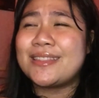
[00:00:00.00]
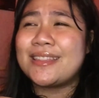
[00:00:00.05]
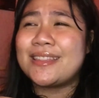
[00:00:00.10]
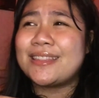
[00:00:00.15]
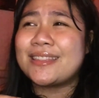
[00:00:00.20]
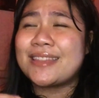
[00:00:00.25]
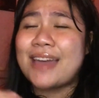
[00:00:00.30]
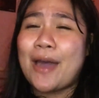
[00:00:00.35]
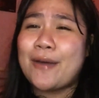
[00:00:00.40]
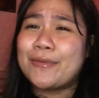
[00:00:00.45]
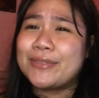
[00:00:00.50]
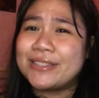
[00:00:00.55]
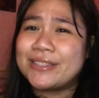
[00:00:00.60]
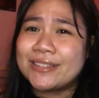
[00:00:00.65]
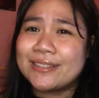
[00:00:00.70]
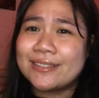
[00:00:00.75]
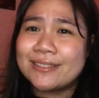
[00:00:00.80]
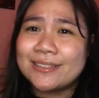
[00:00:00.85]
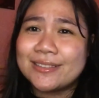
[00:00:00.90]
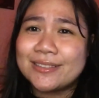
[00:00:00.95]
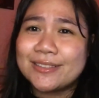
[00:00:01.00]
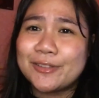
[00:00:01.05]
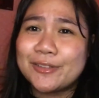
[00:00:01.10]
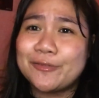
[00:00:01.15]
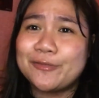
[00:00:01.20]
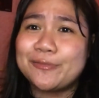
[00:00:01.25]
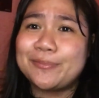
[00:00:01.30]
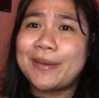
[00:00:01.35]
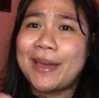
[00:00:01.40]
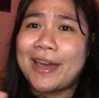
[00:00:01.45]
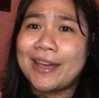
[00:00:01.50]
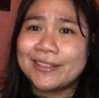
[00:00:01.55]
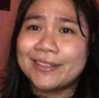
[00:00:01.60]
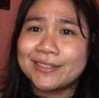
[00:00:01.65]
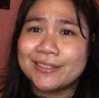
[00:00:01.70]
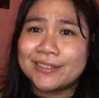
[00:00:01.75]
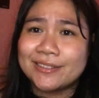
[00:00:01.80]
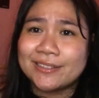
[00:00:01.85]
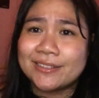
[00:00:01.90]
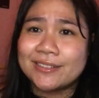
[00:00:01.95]
thousands of
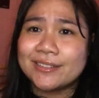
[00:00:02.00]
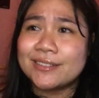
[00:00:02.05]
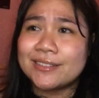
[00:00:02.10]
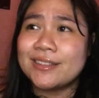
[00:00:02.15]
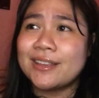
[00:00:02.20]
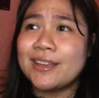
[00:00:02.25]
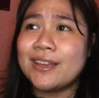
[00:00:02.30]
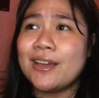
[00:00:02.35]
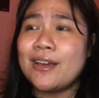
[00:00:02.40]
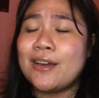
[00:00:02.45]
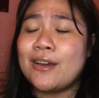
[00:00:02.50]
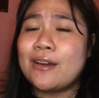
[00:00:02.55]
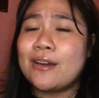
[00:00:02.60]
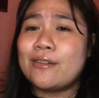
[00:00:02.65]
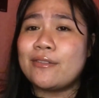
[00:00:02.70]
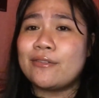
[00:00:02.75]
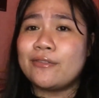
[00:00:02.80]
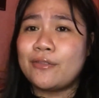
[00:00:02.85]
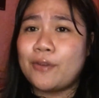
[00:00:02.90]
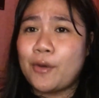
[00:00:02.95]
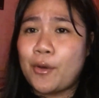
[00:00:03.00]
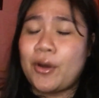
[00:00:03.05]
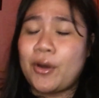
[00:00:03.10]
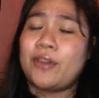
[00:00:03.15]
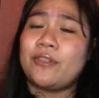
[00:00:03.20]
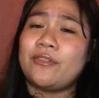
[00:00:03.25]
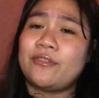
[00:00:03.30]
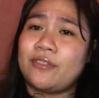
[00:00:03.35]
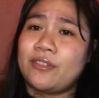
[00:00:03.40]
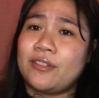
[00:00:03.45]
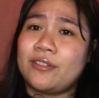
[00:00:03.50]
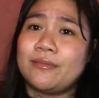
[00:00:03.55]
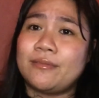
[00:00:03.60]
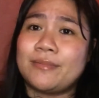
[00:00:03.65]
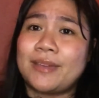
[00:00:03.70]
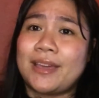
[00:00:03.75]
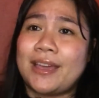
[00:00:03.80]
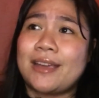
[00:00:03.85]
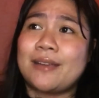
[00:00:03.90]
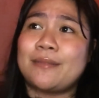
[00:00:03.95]
pesos for a film
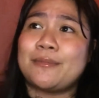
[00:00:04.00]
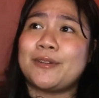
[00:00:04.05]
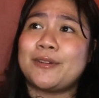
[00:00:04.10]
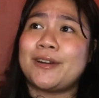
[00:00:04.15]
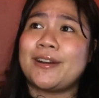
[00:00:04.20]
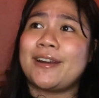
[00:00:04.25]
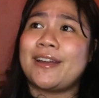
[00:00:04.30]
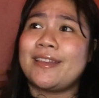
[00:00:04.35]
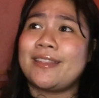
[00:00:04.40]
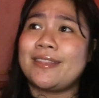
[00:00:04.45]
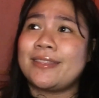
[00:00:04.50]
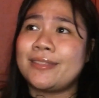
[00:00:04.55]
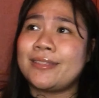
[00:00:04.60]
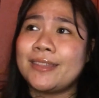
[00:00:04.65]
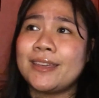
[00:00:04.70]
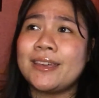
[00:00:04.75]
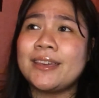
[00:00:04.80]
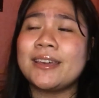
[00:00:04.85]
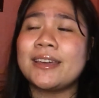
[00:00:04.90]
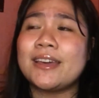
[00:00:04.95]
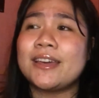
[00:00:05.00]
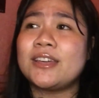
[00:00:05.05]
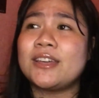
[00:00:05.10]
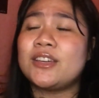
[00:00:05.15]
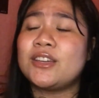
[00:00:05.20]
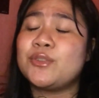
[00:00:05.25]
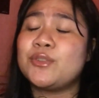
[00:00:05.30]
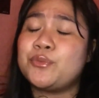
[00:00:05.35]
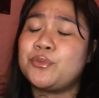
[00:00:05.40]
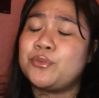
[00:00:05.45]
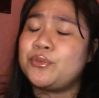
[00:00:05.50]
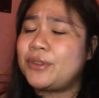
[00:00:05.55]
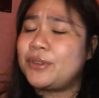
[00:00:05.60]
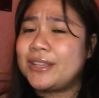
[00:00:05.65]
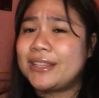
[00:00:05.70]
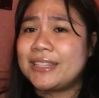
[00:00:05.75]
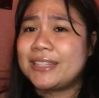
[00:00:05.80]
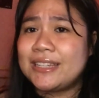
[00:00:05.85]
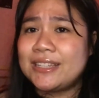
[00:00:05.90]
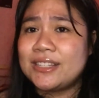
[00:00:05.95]
camera, I think I could
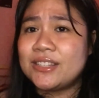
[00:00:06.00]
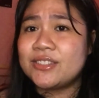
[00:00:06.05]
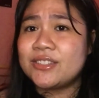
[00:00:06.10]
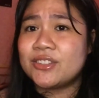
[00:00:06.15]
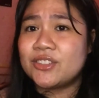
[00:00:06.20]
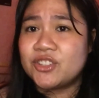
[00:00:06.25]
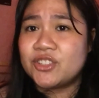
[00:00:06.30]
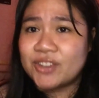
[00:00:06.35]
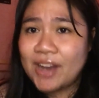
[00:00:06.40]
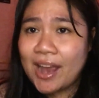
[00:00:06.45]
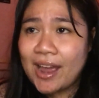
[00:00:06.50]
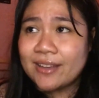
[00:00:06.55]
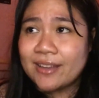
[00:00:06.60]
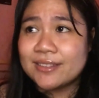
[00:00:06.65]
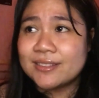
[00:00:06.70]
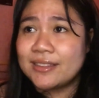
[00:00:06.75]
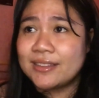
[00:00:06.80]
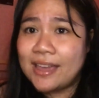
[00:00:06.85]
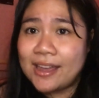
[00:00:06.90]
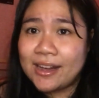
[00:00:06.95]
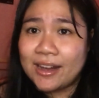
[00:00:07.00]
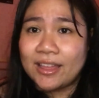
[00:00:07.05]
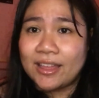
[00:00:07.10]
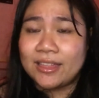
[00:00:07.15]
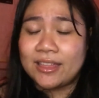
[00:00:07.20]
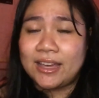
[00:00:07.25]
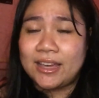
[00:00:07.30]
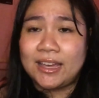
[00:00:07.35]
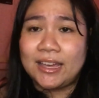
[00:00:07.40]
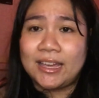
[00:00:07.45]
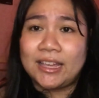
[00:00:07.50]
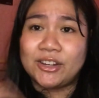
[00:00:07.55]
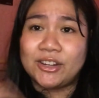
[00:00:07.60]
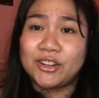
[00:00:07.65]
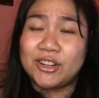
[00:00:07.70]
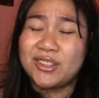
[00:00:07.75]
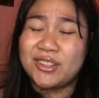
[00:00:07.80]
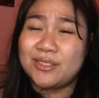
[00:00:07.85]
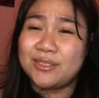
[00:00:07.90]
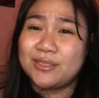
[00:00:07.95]
really suggest getting either
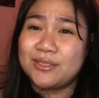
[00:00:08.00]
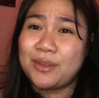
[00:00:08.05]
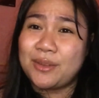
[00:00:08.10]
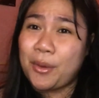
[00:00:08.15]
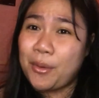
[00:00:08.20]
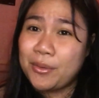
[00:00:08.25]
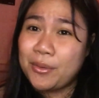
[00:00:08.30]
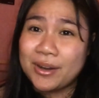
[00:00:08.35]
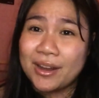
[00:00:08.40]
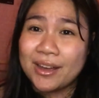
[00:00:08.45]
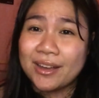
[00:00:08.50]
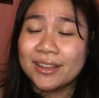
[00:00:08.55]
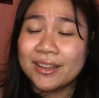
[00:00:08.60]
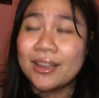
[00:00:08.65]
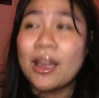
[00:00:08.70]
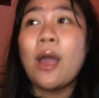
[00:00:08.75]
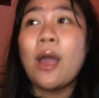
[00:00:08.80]
the Kodak